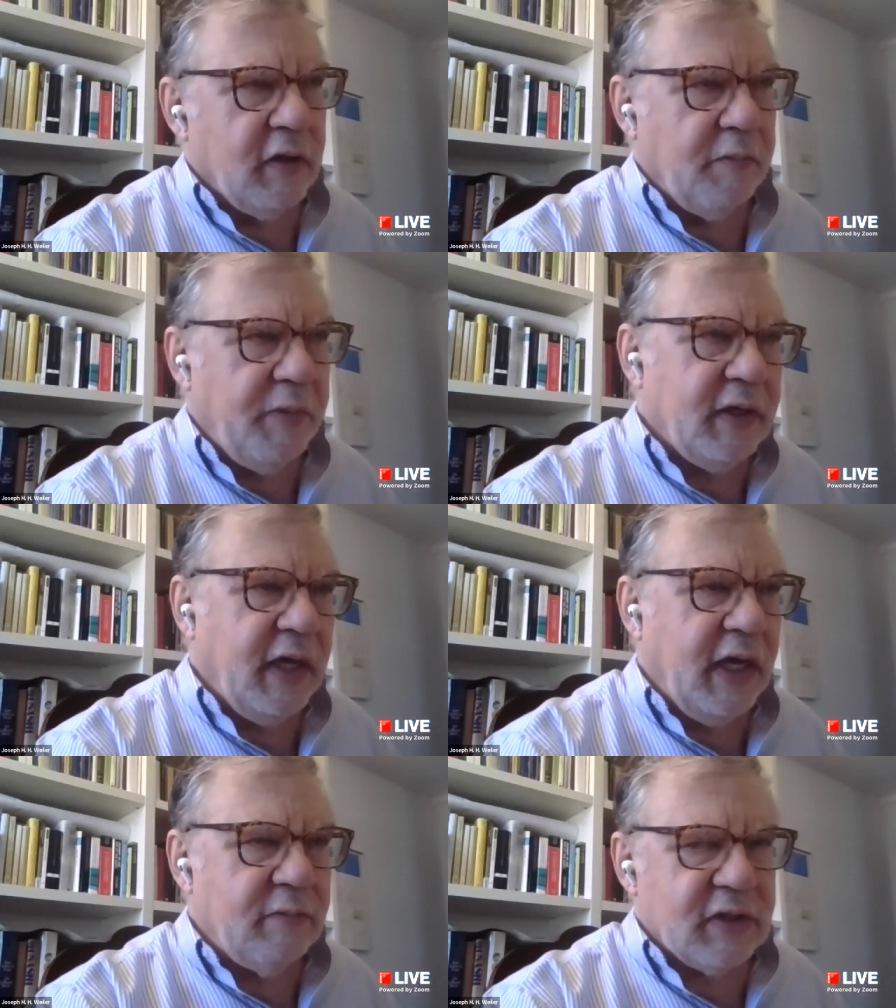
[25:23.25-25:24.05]
The big
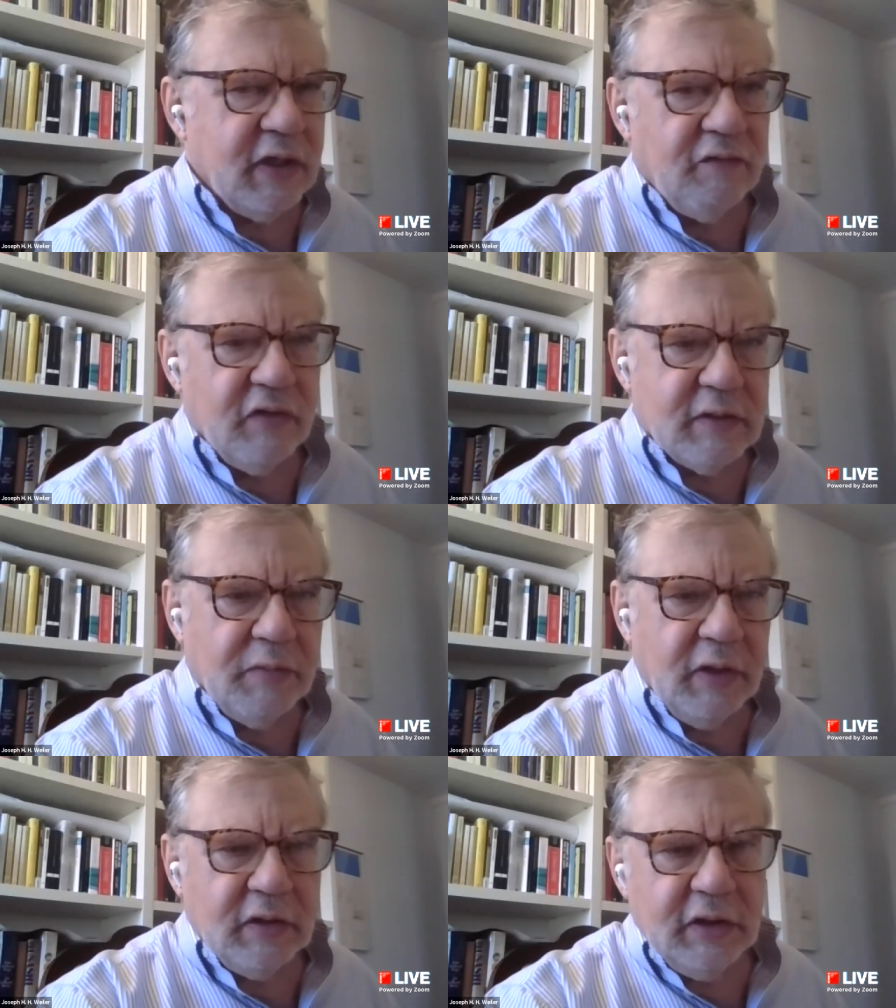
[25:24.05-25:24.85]
names give
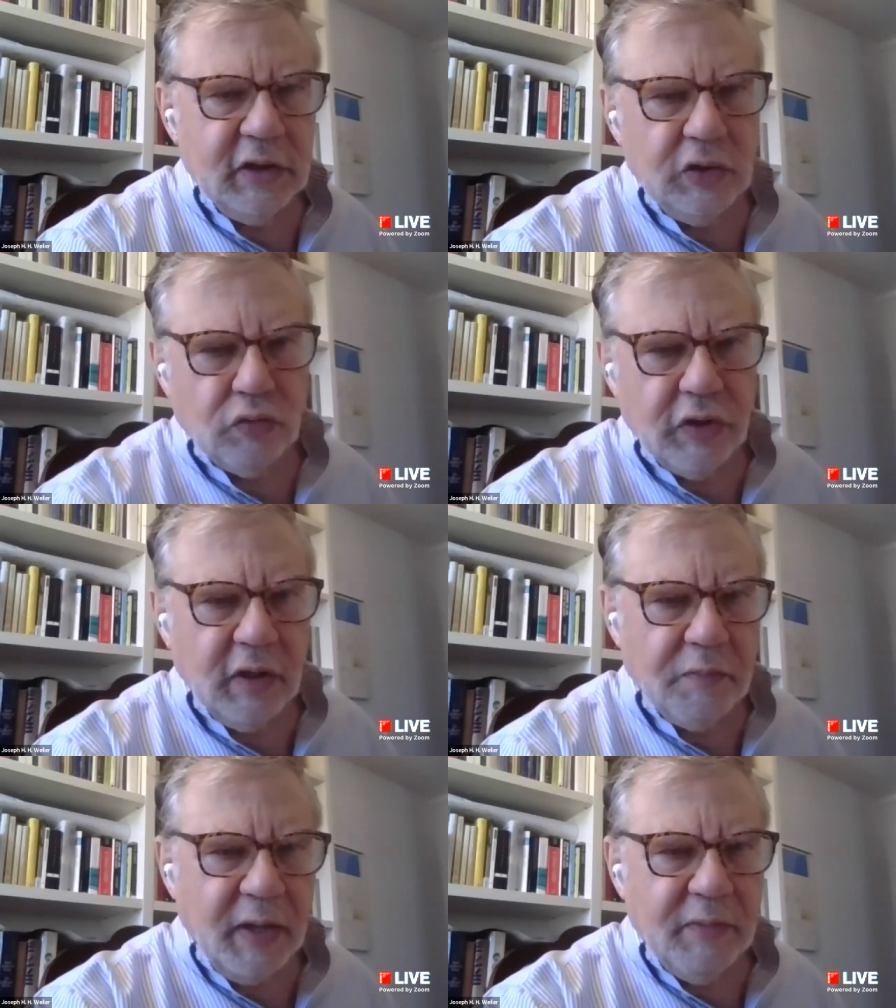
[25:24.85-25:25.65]
visibility. You
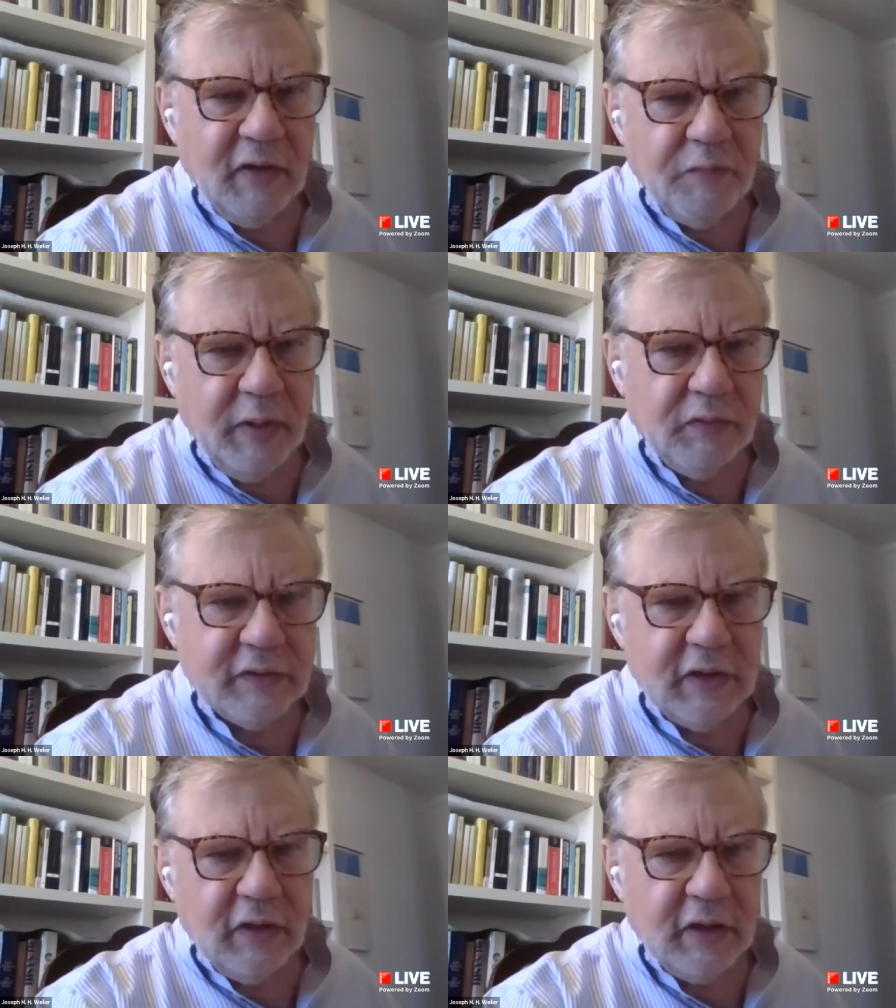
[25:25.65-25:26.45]
think maybe if
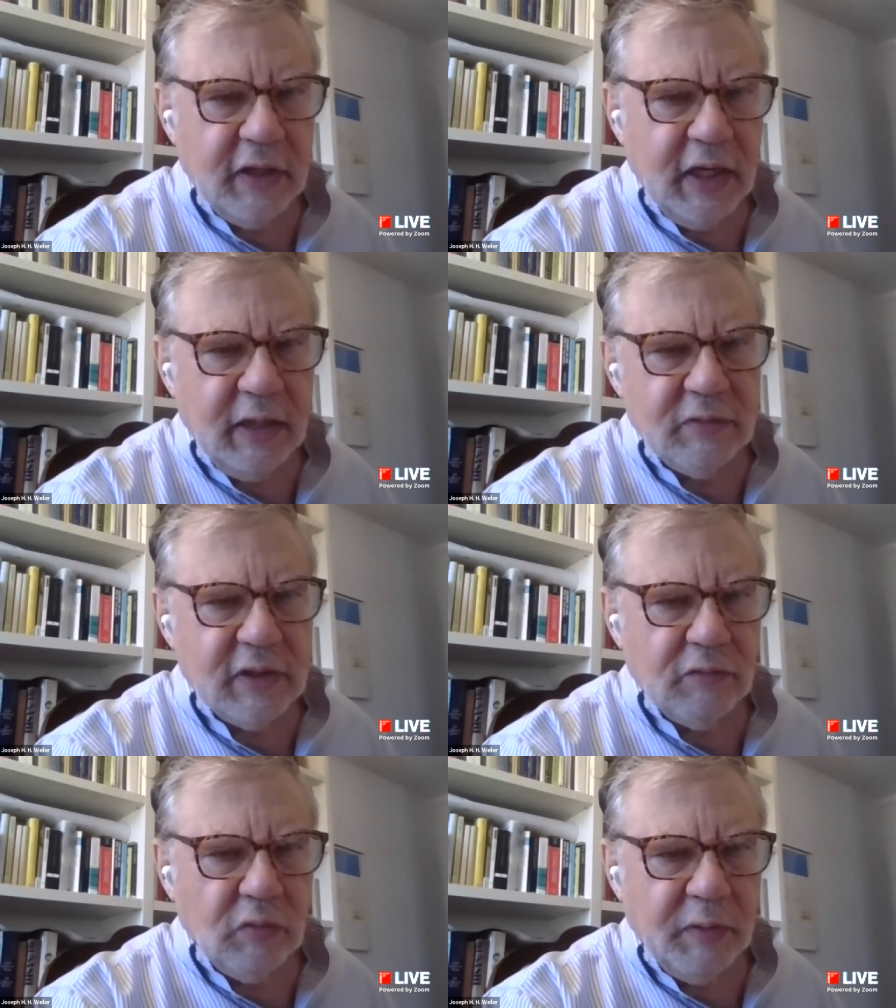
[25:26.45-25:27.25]
people see their names,
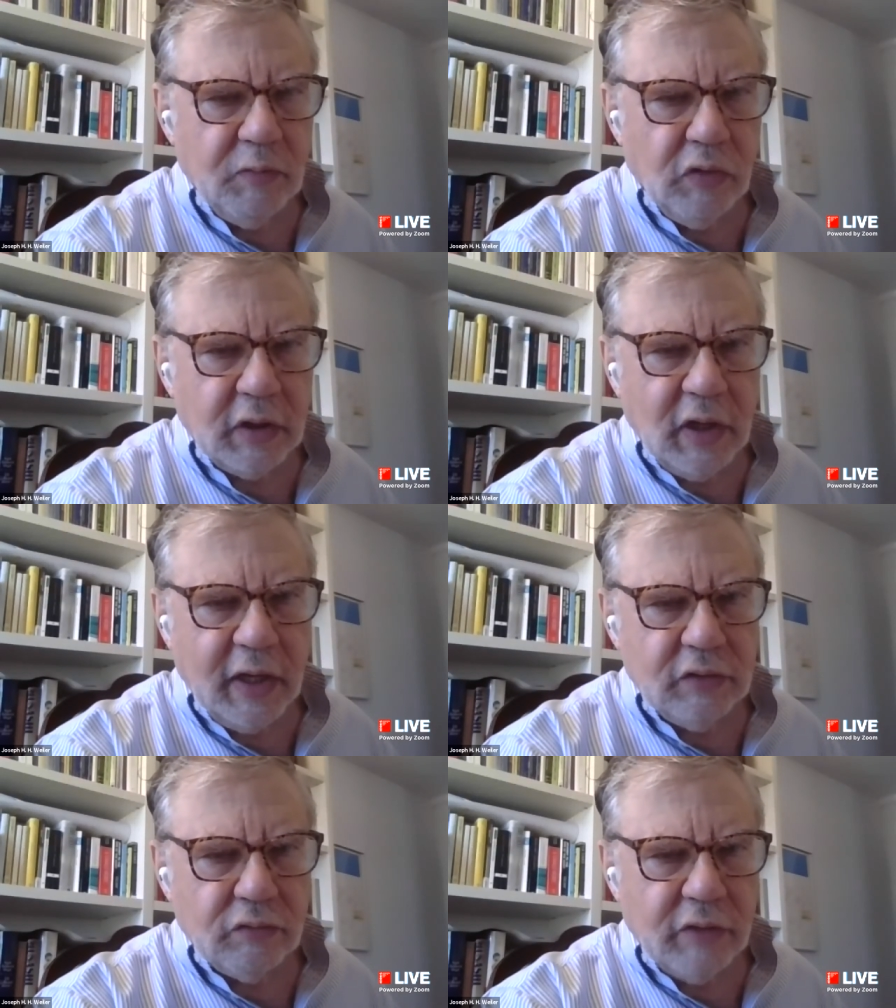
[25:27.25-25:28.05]
they will be more
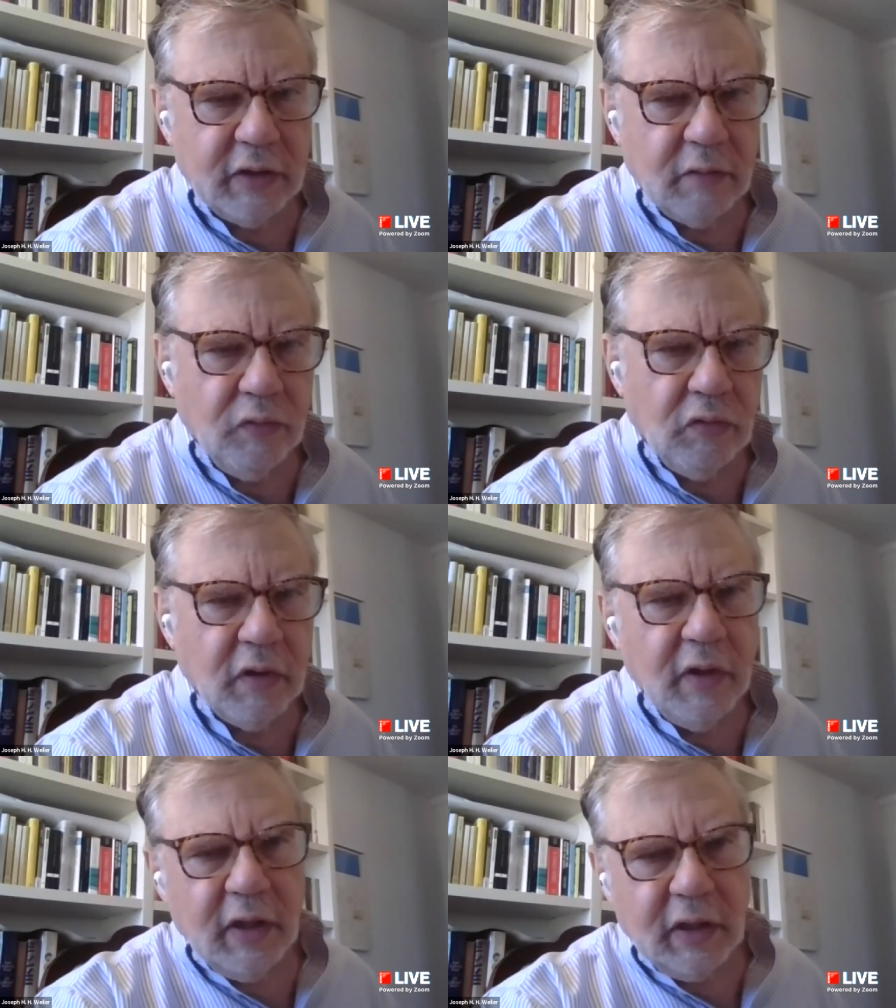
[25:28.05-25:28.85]
inclined to write the book.